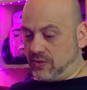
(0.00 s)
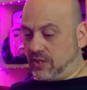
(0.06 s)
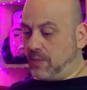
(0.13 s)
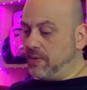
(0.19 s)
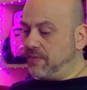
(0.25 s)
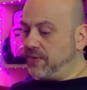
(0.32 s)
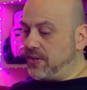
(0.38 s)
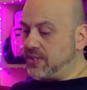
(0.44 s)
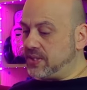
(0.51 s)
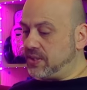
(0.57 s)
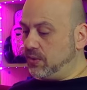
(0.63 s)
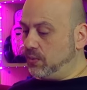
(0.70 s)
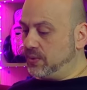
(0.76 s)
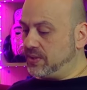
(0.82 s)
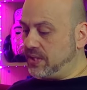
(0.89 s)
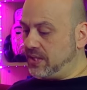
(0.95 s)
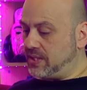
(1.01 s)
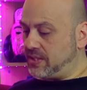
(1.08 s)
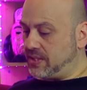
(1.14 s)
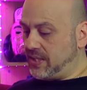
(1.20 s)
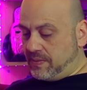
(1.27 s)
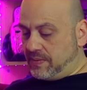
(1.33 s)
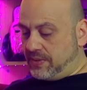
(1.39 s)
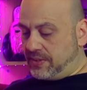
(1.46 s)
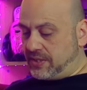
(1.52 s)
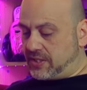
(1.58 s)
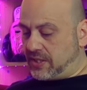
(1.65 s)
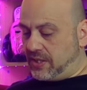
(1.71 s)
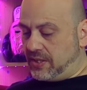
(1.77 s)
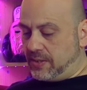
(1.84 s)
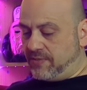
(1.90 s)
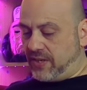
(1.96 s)
So my first thought was this: the
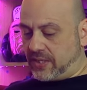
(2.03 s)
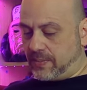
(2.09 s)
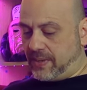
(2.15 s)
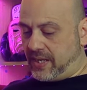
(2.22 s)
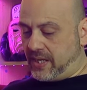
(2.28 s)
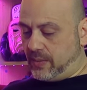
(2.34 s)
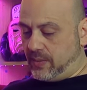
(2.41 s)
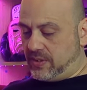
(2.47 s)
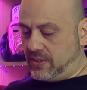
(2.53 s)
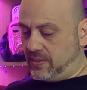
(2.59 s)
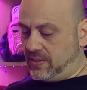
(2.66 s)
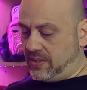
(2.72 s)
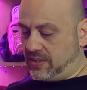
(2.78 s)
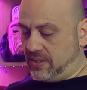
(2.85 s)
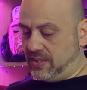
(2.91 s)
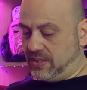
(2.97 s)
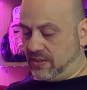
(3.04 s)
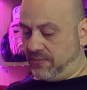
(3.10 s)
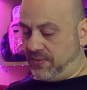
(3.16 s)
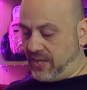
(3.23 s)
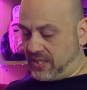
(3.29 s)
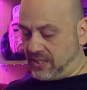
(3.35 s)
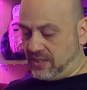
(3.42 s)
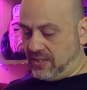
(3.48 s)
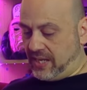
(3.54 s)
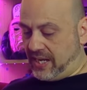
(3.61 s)
deciding factor about how we do this is the fact